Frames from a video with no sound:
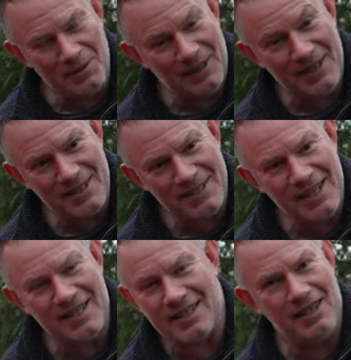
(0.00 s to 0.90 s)
but it just
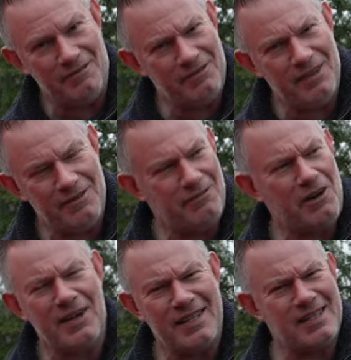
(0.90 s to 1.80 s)
is. And they're
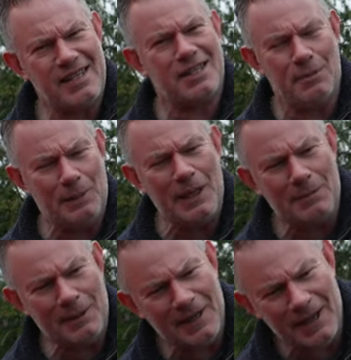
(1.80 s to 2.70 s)
very incessant
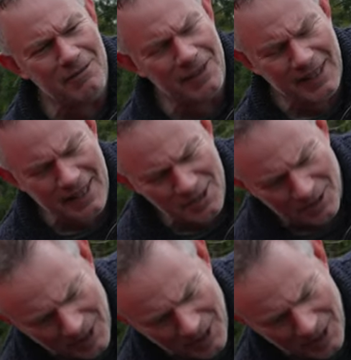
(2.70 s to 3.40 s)
beeping, you know, it really gets on